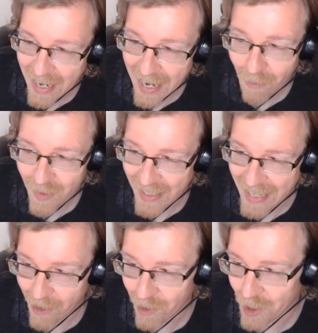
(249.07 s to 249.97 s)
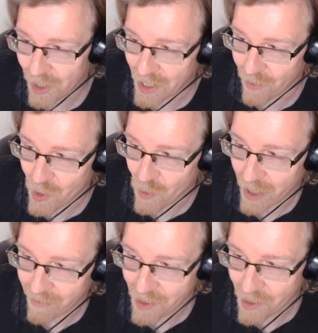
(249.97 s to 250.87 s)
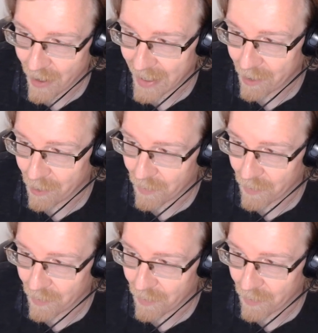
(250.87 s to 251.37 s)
gang-run the counter sheets for Squadron Strike.